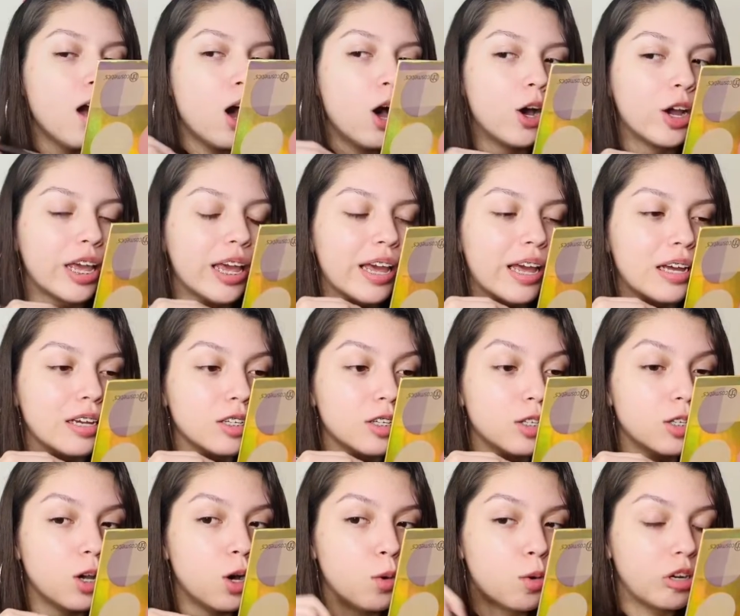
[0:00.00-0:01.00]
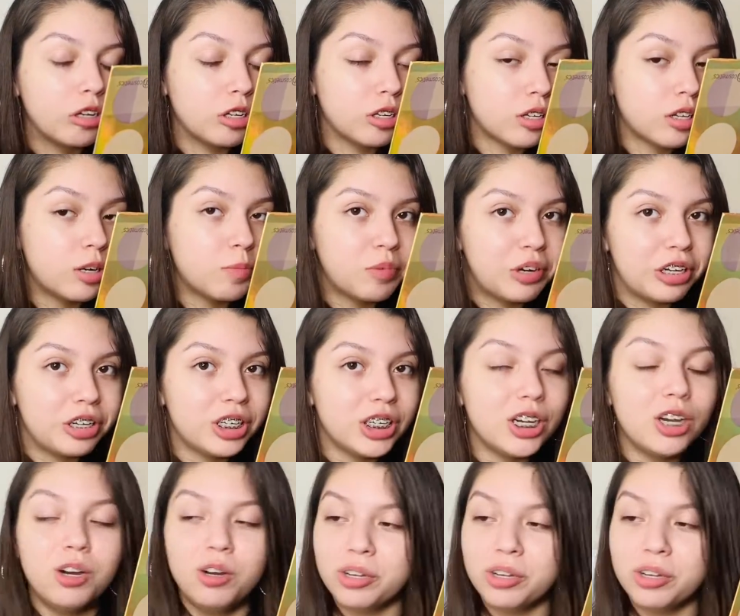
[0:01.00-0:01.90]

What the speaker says: Okay guys, so we're just gonna brush it.